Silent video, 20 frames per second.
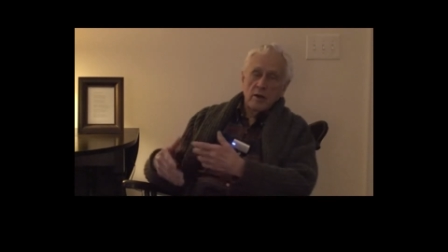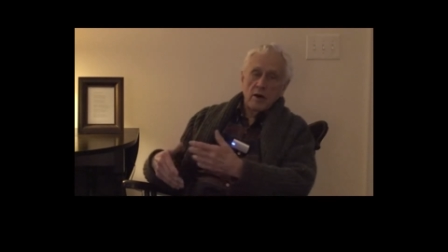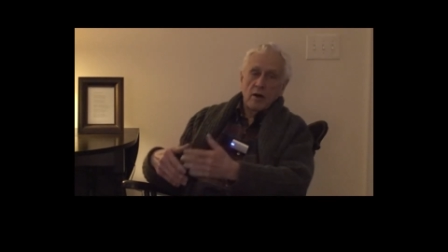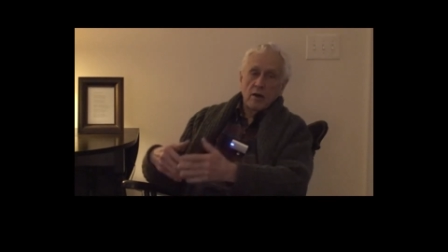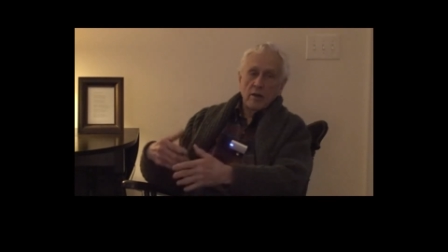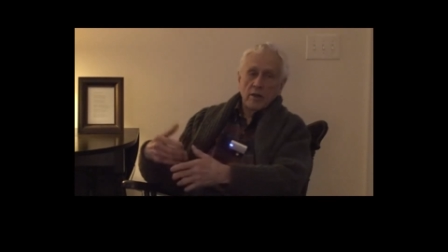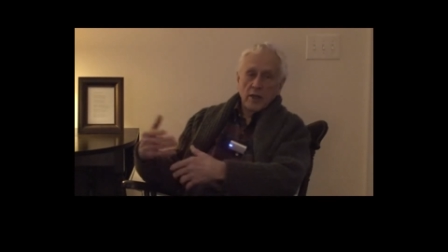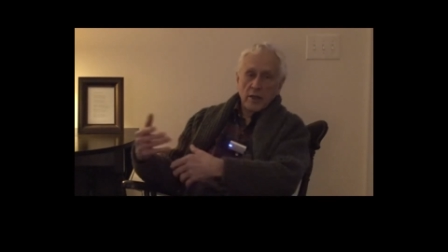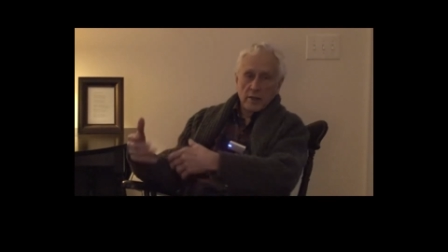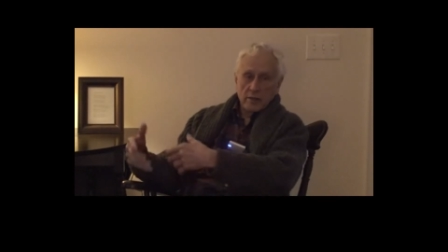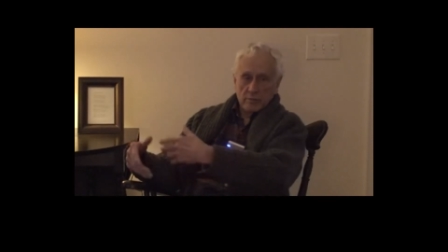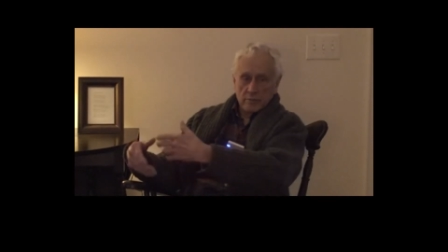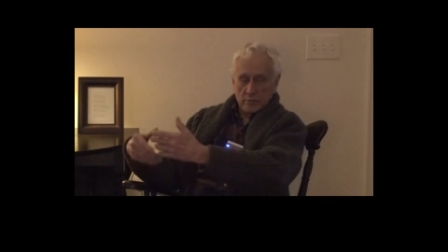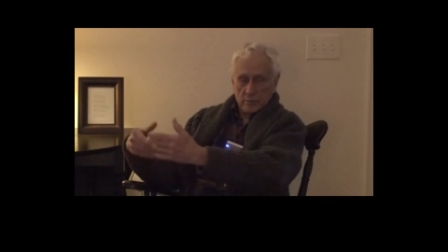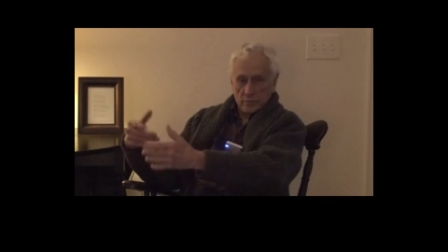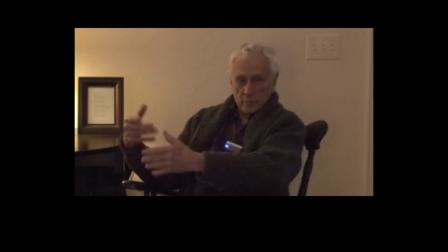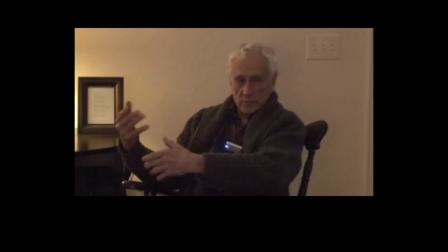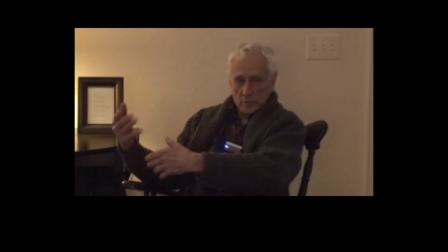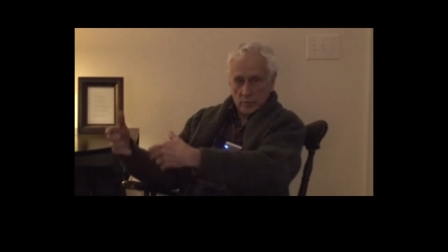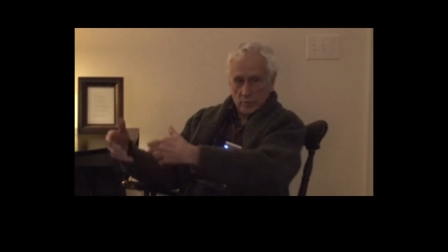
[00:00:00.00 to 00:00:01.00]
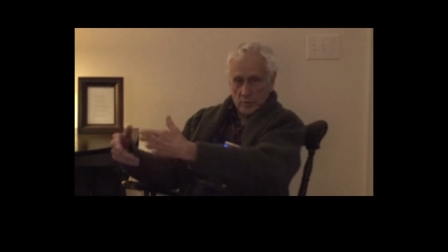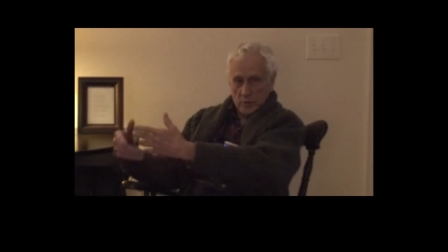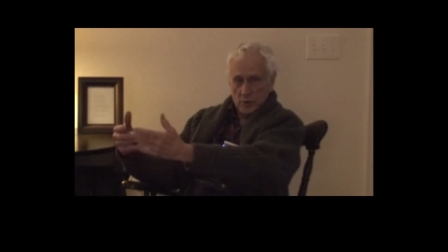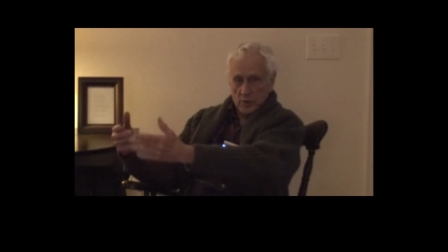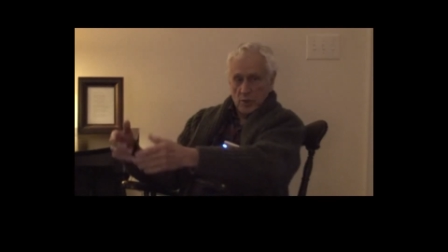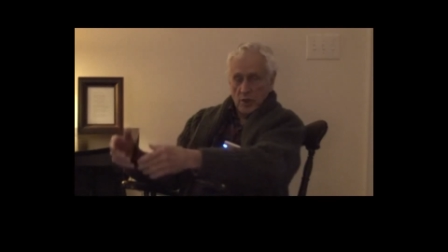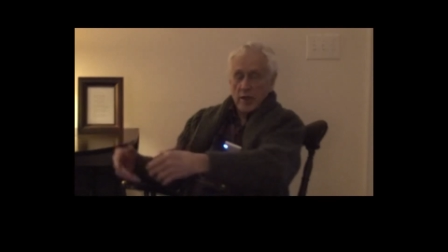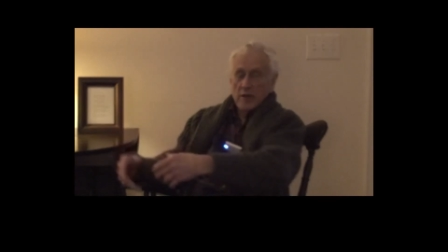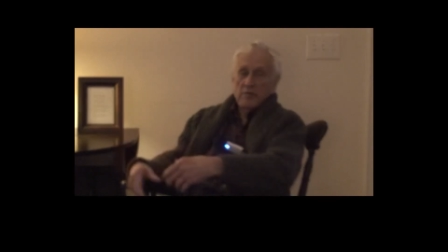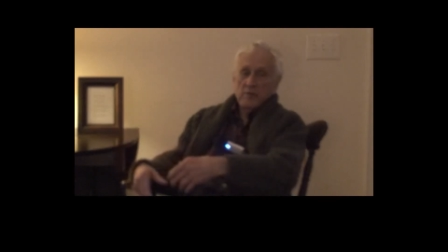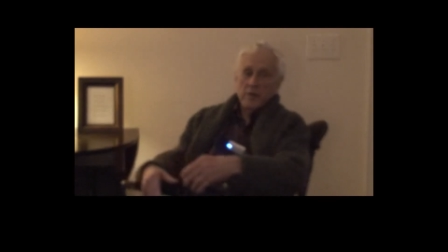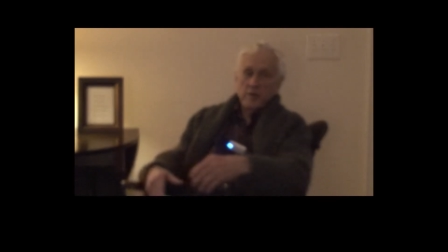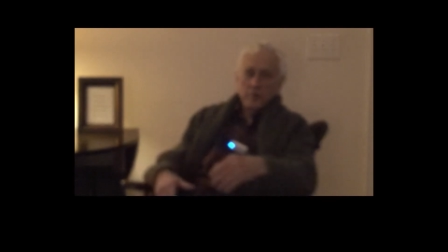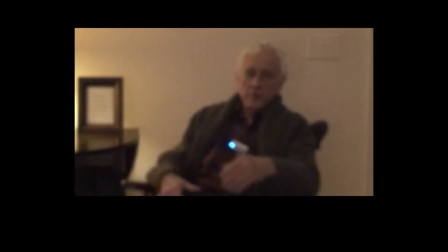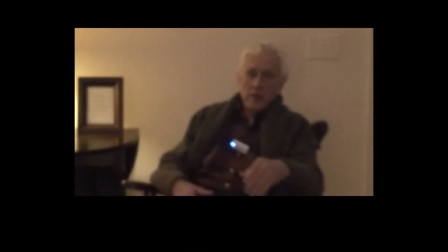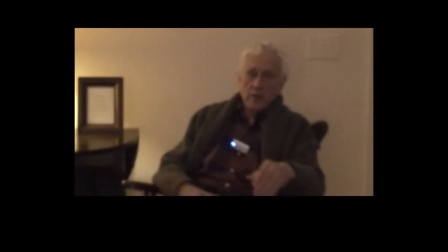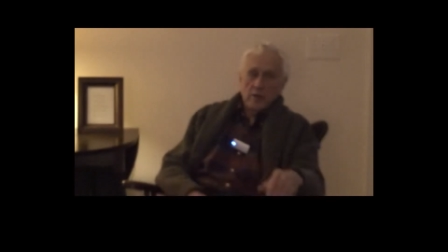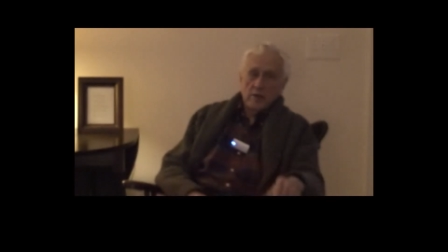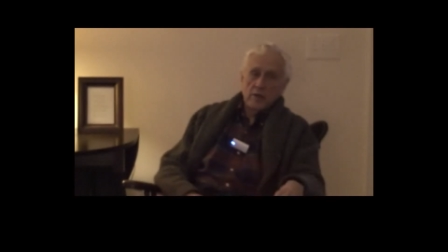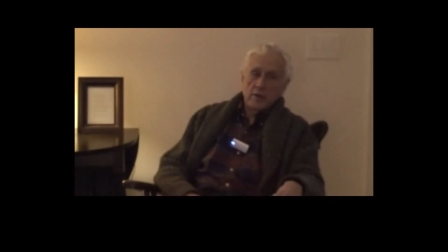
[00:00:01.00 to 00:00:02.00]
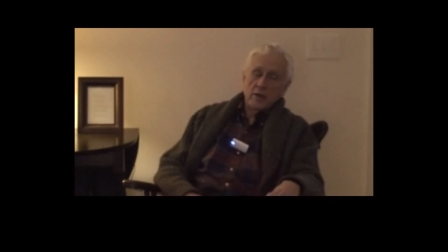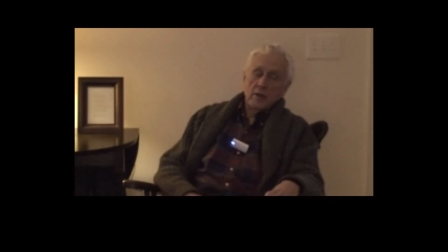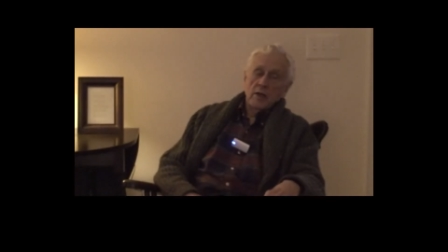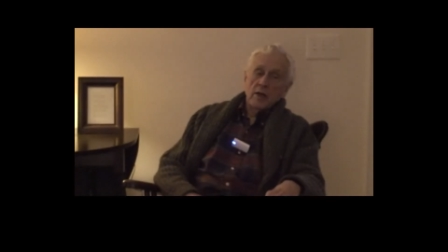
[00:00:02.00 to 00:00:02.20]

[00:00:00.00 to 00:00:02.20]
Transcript: all of that is life giving.